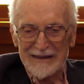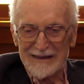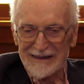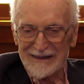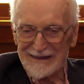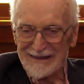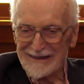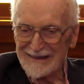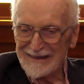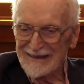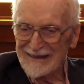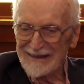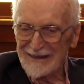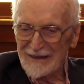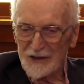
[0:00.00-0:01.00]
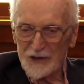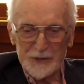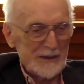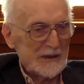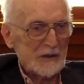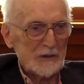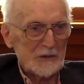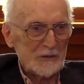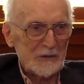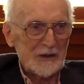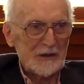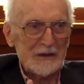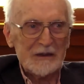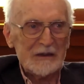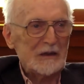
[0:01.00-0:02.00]
uh, speaking to
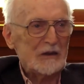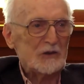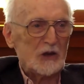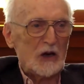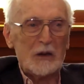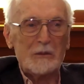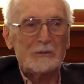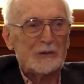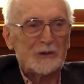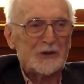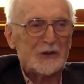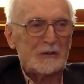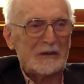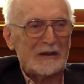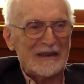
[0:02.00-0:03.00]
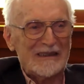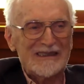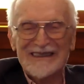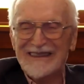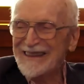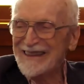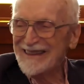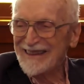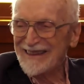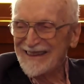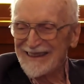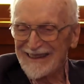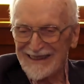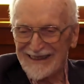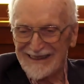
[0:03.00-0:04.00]
one in a shop or something.
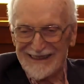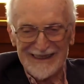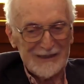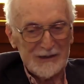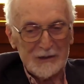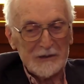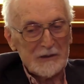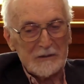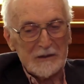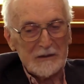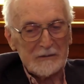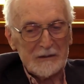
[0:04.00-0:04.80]
And I told her, well,